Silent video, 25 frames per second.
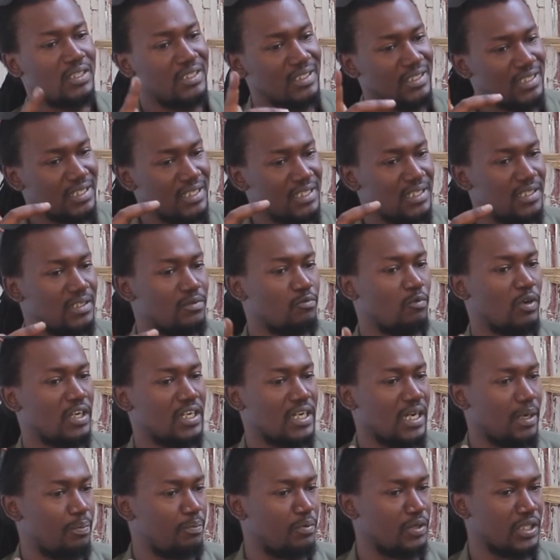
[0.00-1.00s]
this
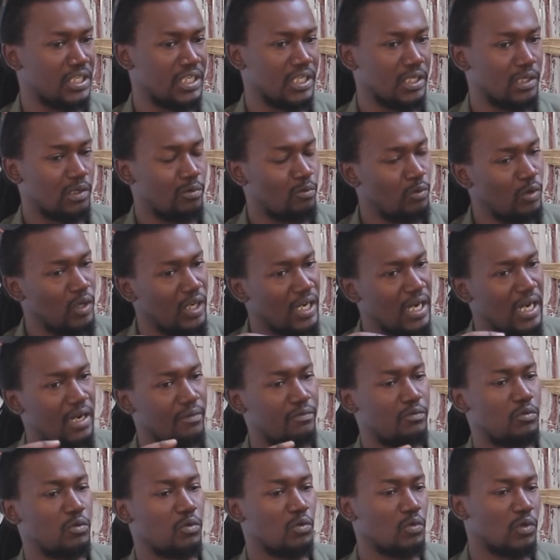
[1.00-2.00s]
what happening we
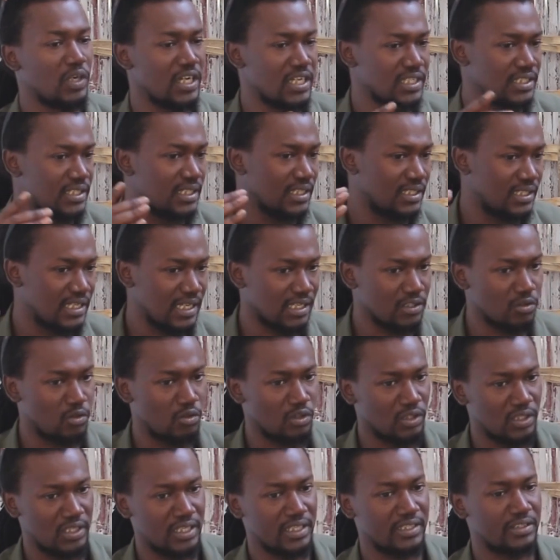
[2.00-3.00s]
have to raise the tax
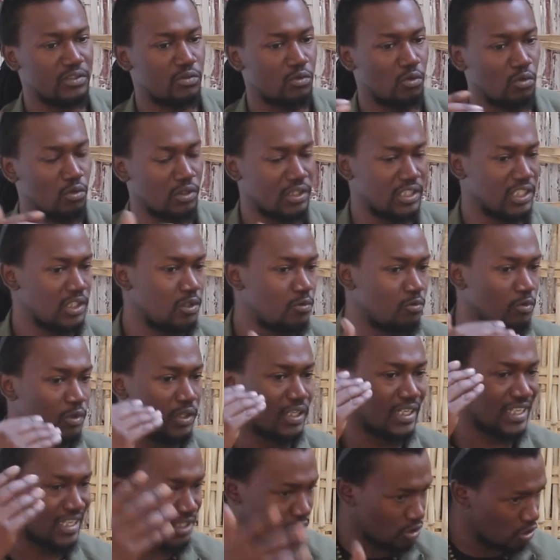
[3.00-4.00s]
on that so this
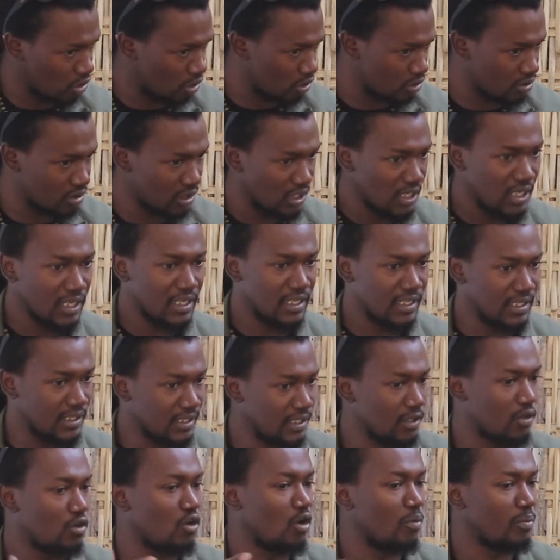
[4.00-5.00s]
will result
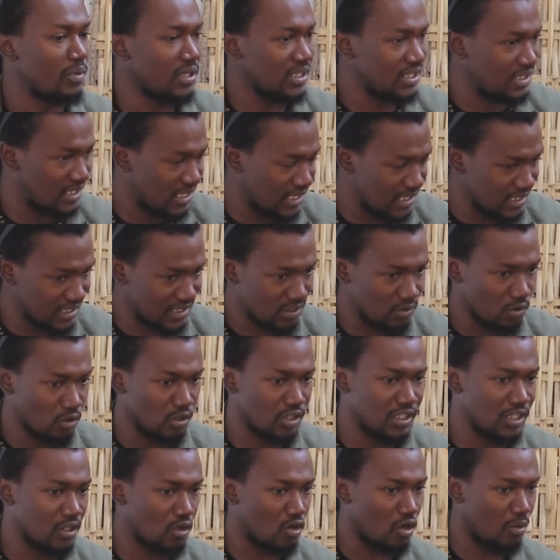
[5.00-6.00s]
in the coming days
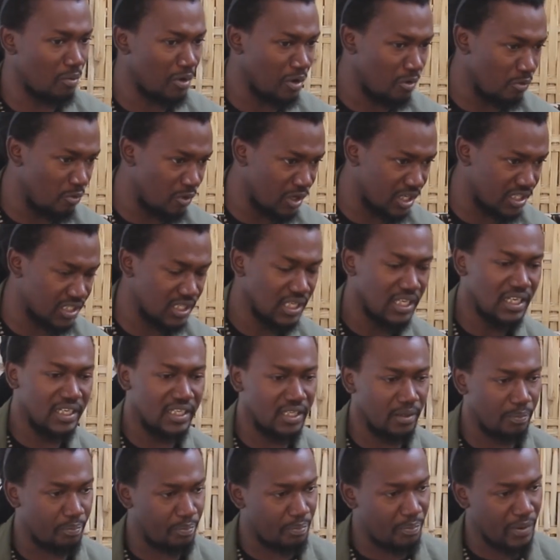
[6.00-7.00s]
or in the coming weeks
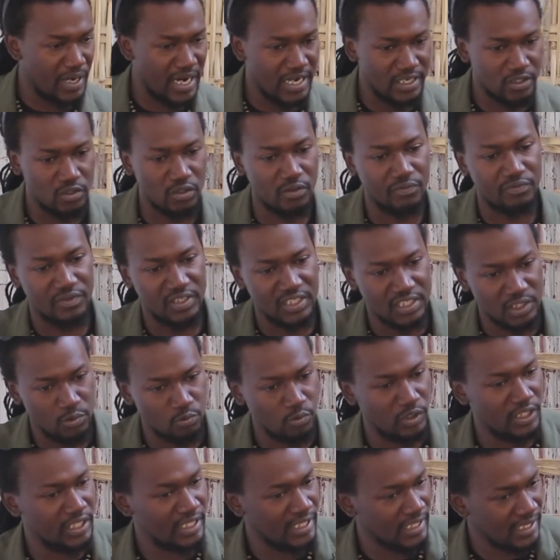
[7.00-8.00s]
the price of this
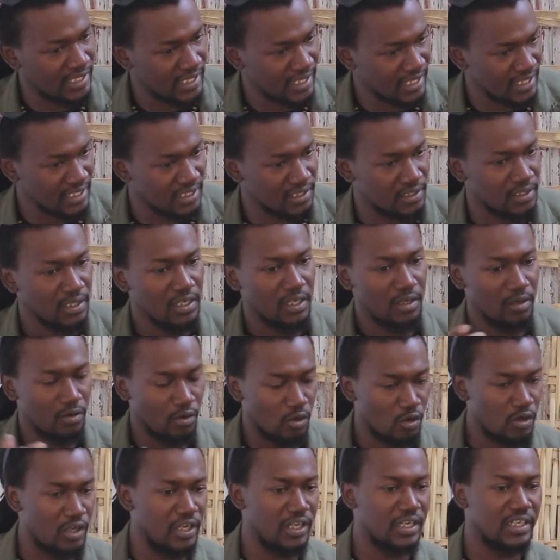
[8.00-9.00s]
will increase
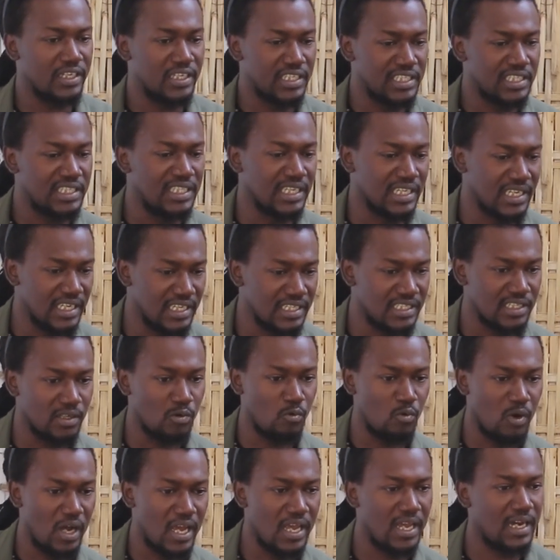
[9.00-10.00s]
okay this is the
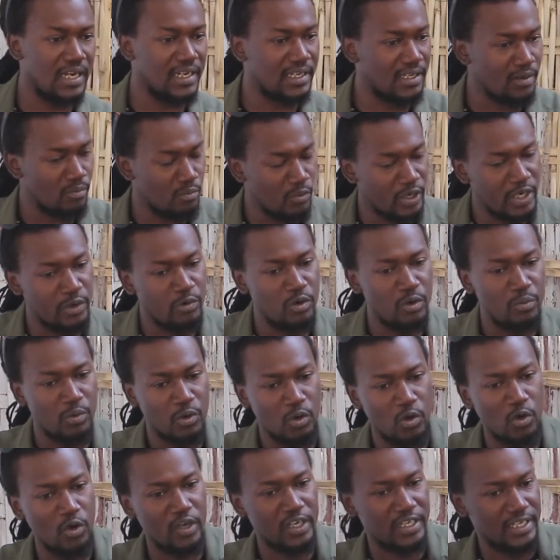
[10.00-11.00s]
reason why and the money will be
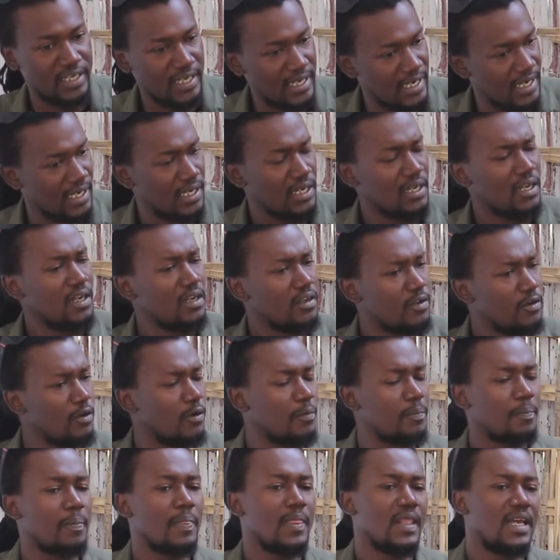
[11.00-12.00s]
going there you
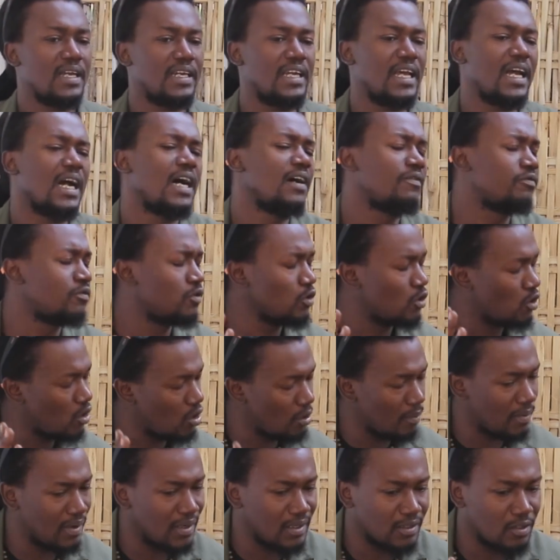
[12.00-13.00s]
know they have to
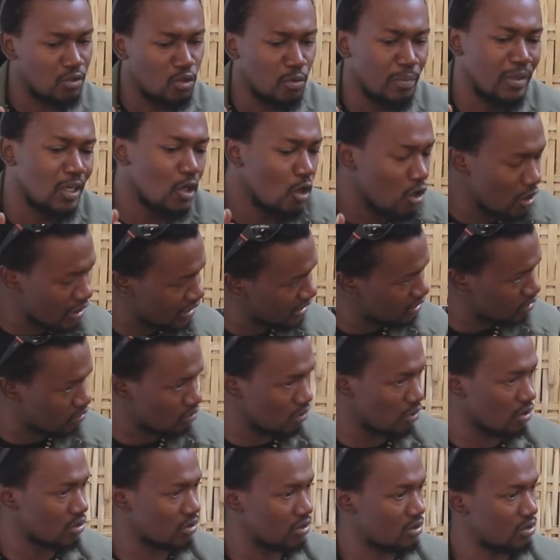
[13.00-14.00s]
come to be honest
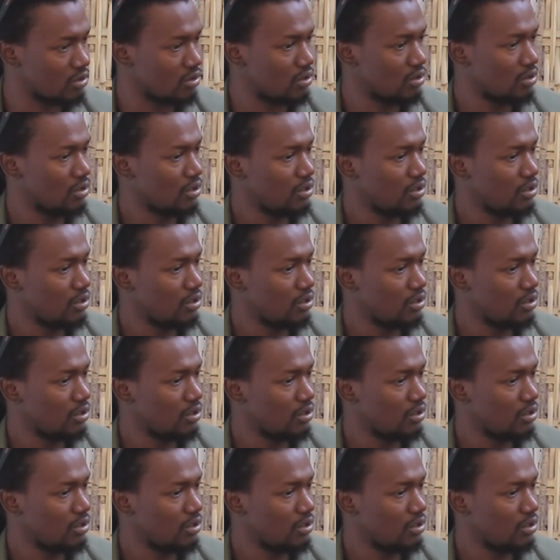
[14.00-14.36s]
to us